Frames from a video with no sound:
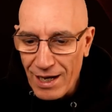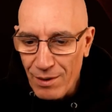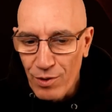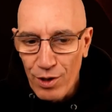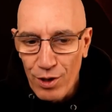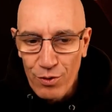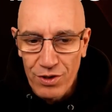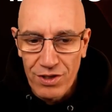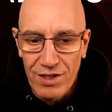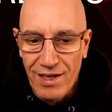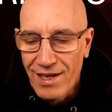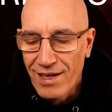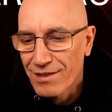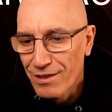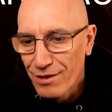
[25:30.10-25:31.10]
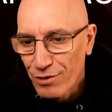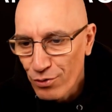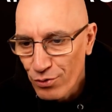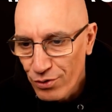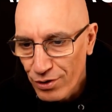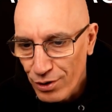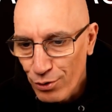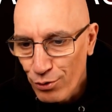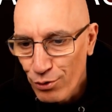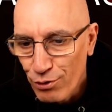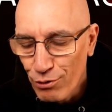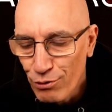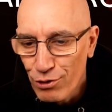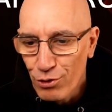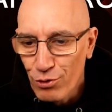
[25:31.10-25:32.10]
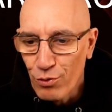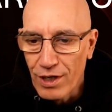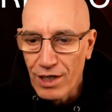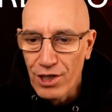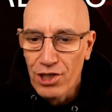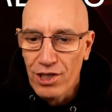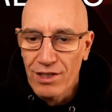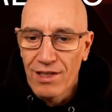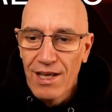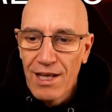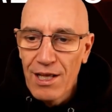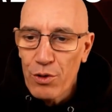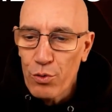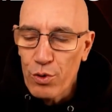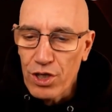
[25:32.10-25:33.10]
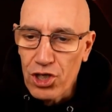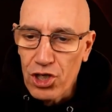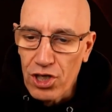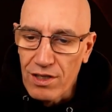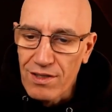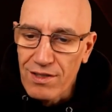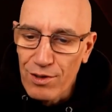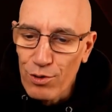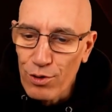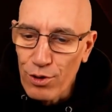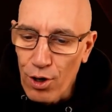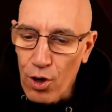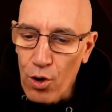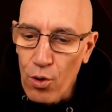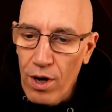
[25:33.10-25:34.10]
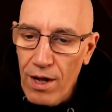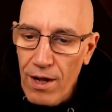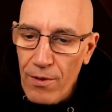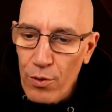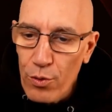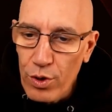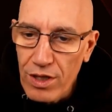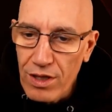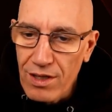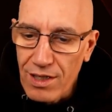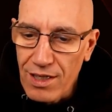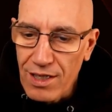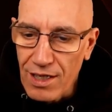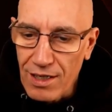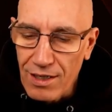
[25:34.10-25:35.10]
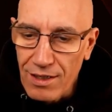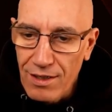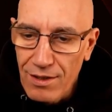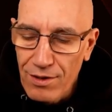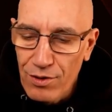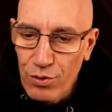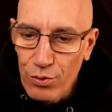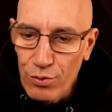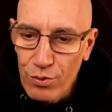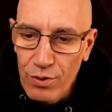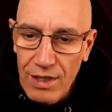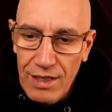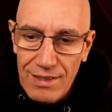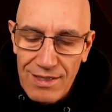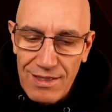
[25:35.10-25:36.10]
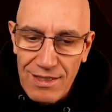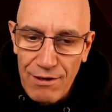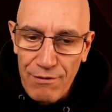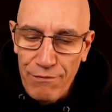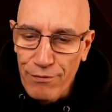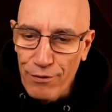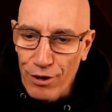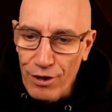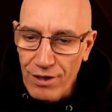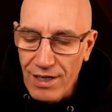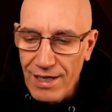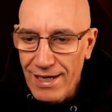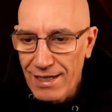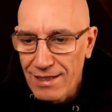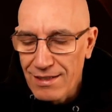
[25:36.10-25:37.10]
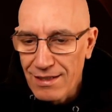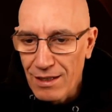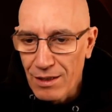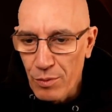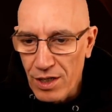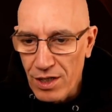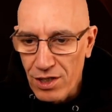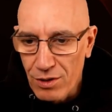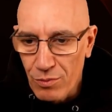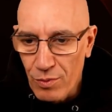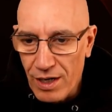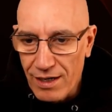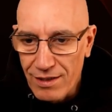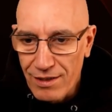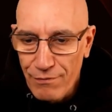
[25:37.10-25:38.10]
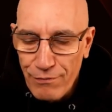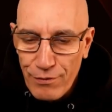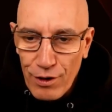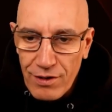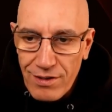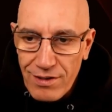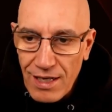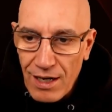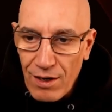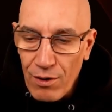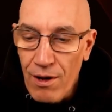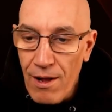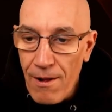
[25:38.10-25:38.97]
going directly to the good continuation, which is to go with the king to c4 exclamation mark. Of course, now